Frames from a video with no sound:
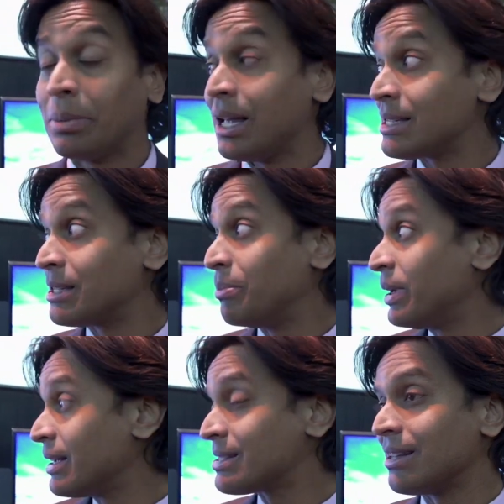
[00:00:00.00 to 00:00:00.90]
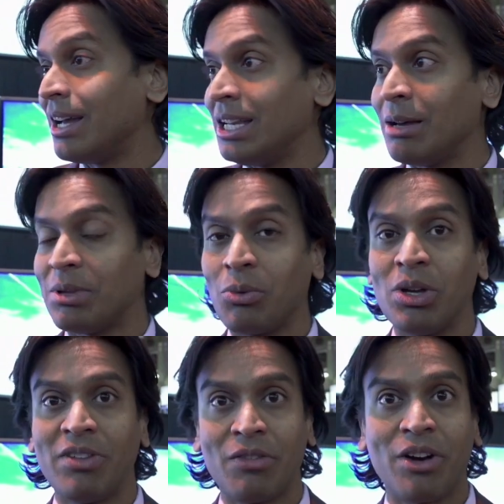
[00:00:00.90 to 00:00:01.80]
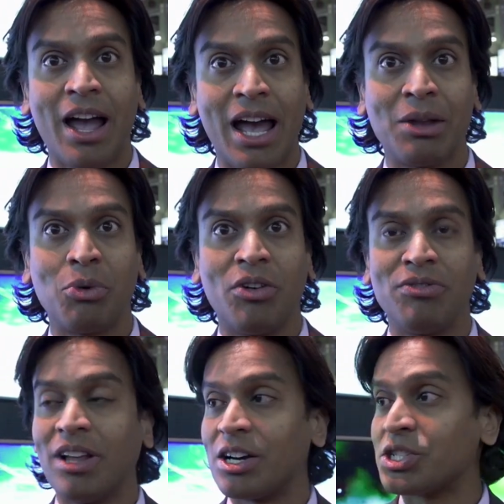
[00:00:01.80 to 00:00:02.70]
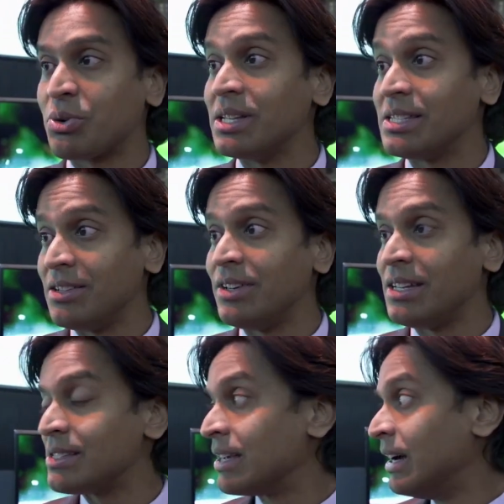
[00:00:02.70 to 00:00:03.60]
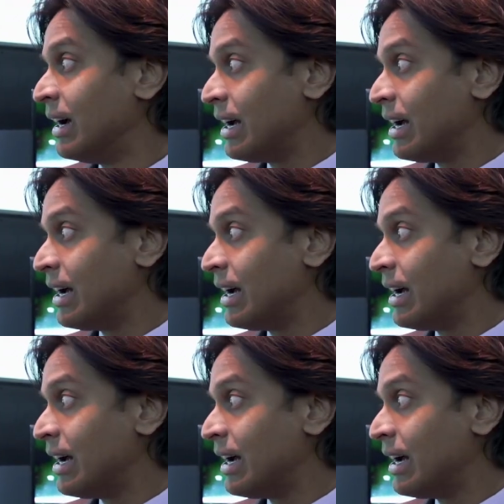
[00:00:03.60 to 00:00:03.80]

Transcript: plus the biggest lineup that we've ever had of large screen TVs.